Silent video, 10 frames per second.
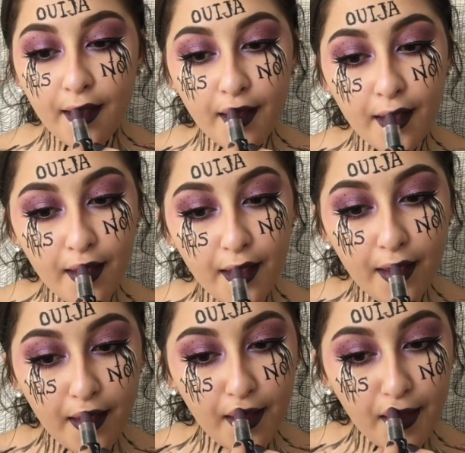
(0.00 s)
And
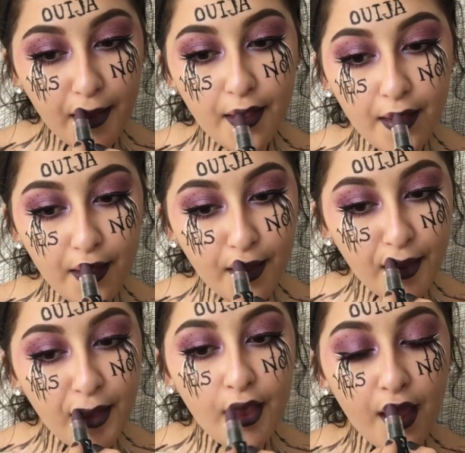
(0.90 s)
at first I
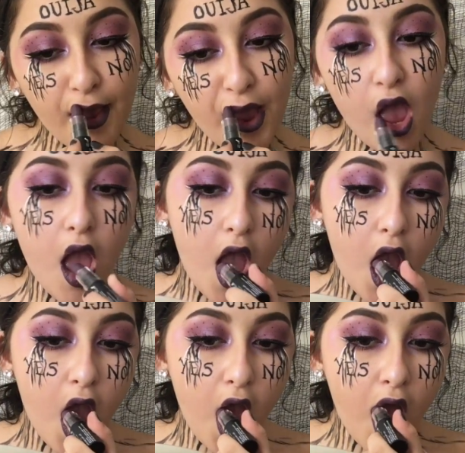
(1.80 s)
just wasn't really
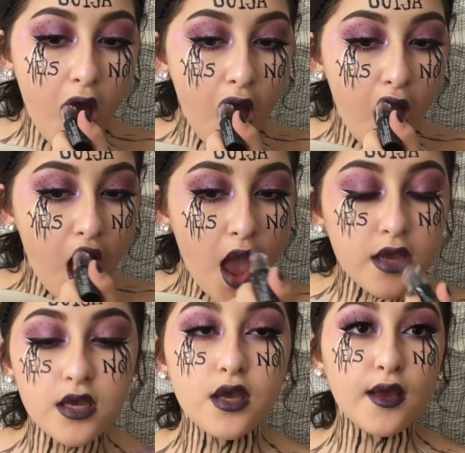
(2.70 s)
feeling it.
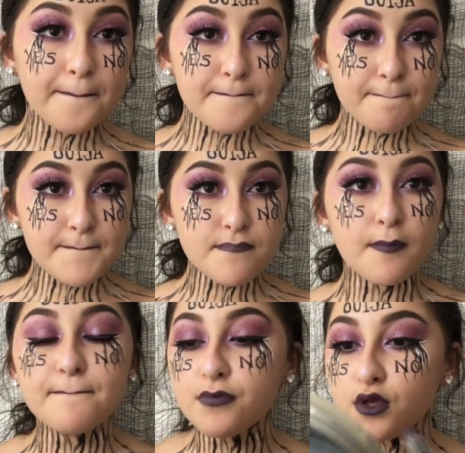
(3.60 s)
I found that it didn't
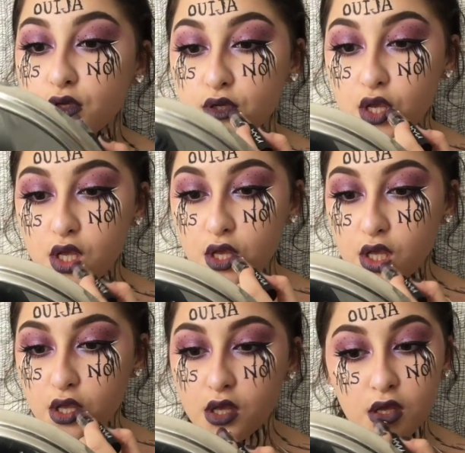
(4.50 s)
match purple on my eyes.